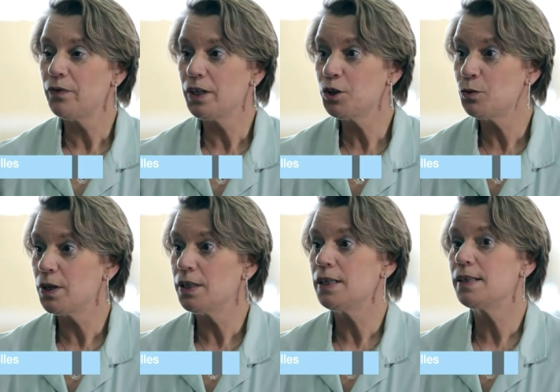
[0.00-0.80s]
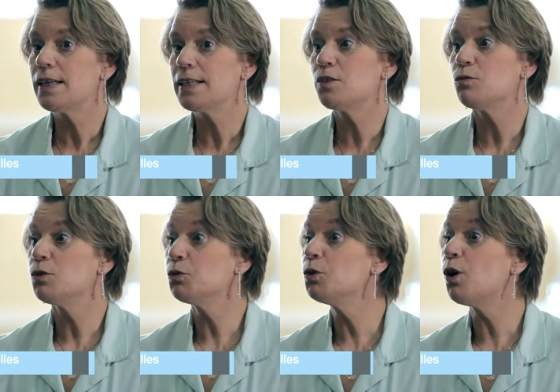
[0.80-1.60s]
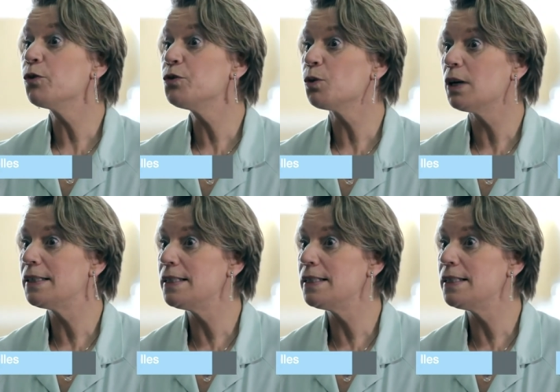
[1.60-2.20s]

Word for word: We conducted endurance tests on